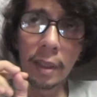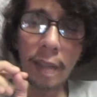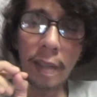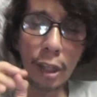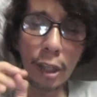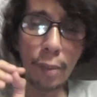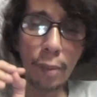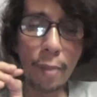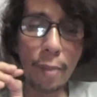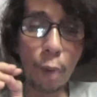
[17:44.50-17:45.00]

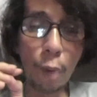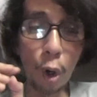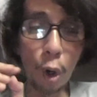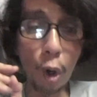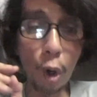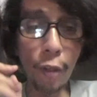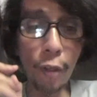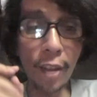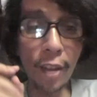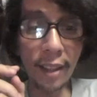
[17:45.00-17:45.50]
tend to be more
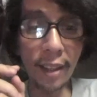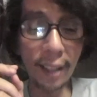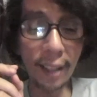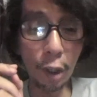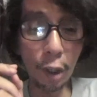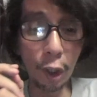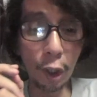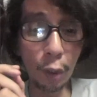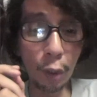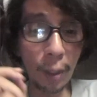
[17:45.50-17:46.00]

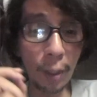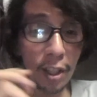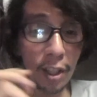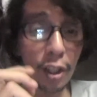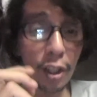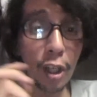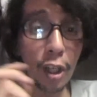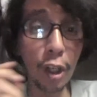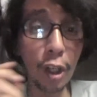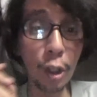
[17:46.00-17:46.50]
authentic on
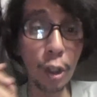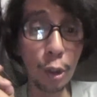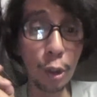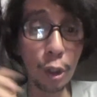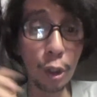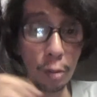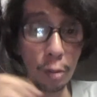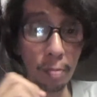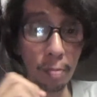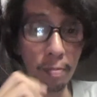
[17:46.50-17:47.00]
Twitch than on
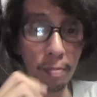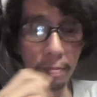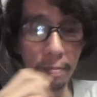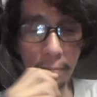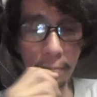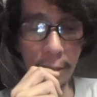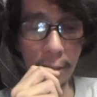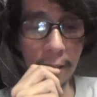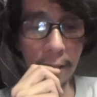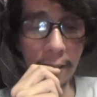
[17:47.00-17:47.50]
YouTube.
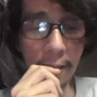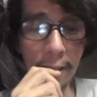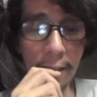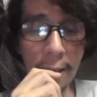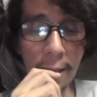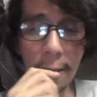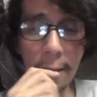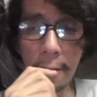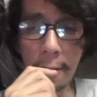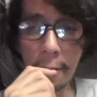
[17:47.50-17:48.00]
Okay,
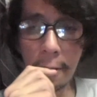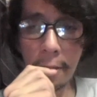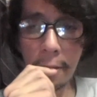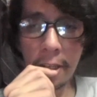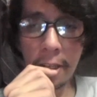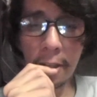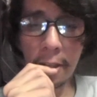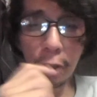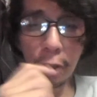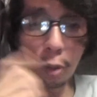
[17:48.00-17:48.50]

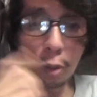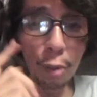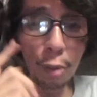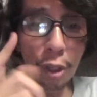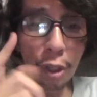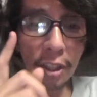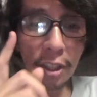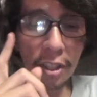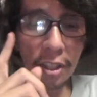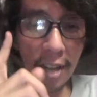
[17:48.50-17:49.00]
the
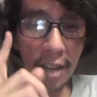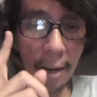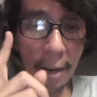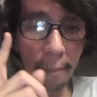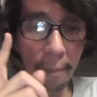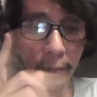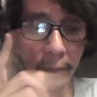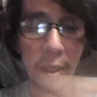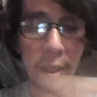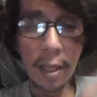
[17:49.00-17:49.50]
community
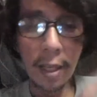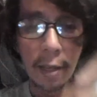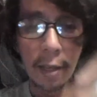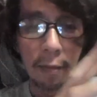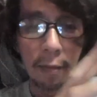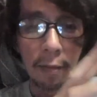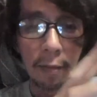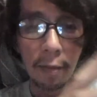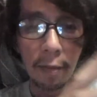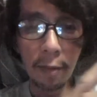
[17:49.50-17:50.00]
there,
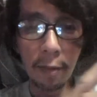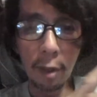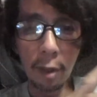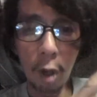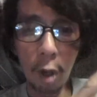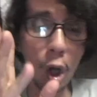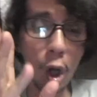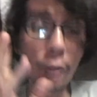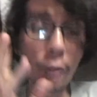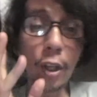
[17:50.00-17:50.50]

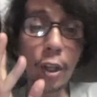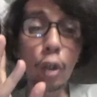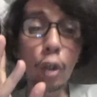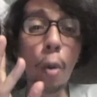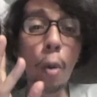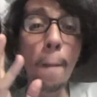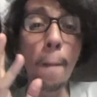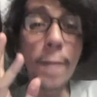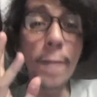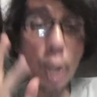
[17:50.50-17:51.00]
all the
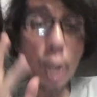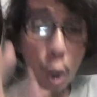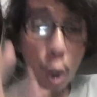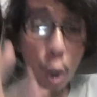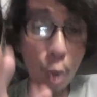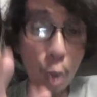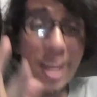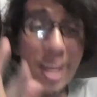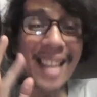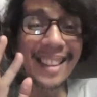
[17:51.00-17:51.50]

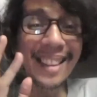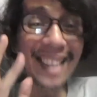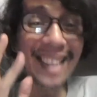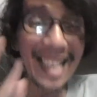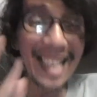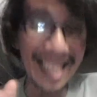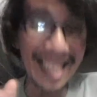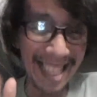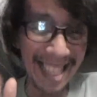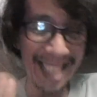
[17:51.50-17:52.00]

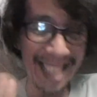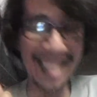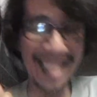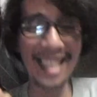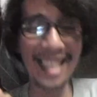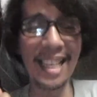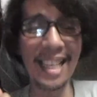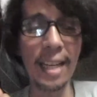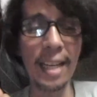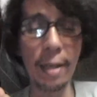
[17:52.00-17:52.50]

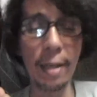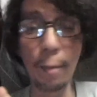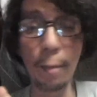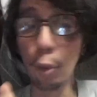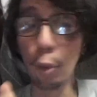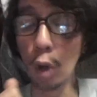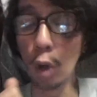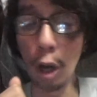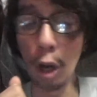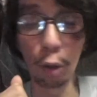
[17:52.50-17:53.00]
communities, okay,
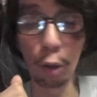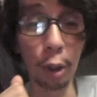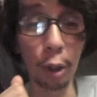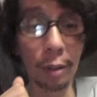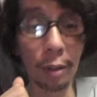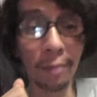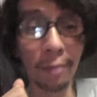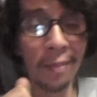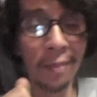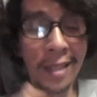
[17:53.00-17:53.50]
nabulol
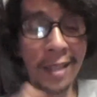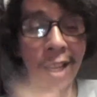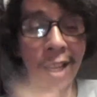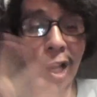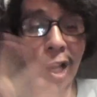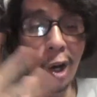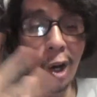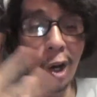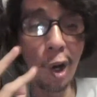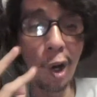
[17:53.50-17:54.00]
ako dun,
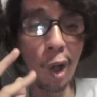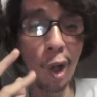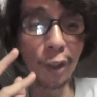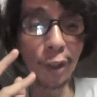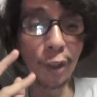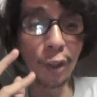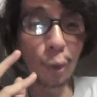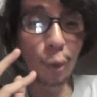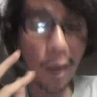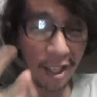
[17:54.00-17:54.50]

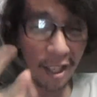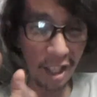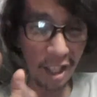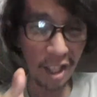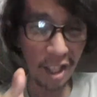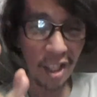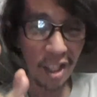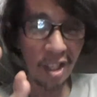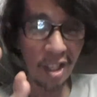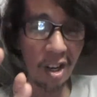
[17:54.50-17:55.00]
on
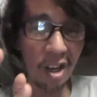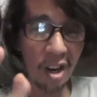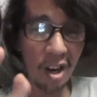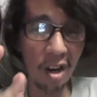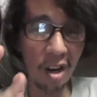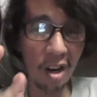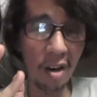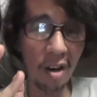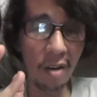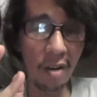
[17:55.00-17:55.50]
Twitch
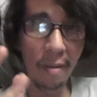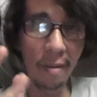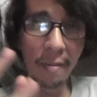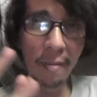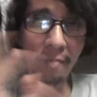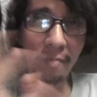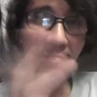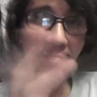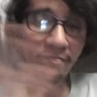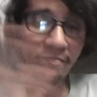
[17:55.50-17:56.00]
are
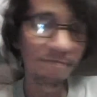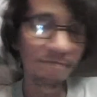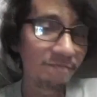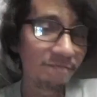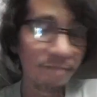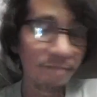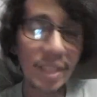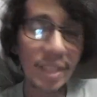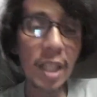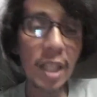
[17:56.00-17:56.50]

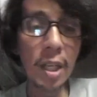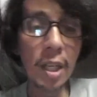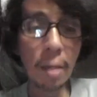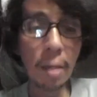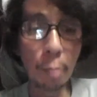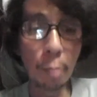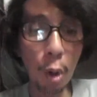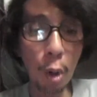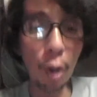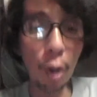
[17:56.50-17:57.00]

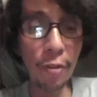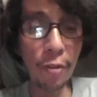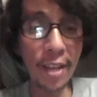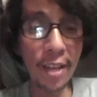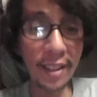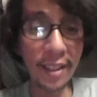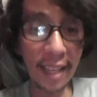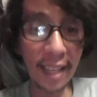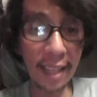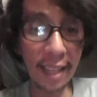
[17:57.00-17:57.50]
more
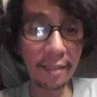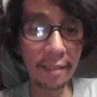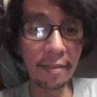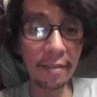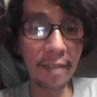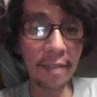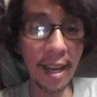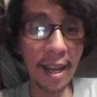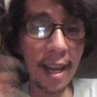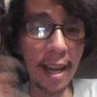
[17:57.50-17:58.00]
authentic
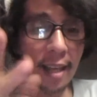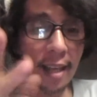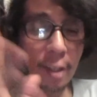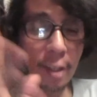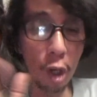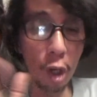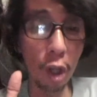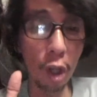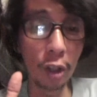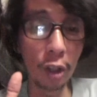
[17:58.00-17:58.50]

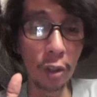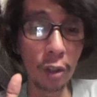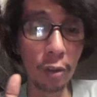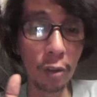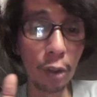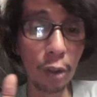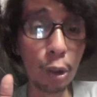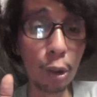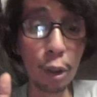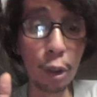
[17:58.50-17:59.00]
than
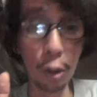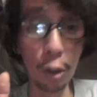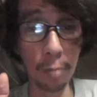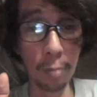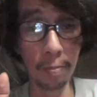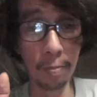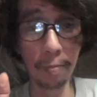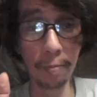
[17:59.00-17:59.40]
on YouTube.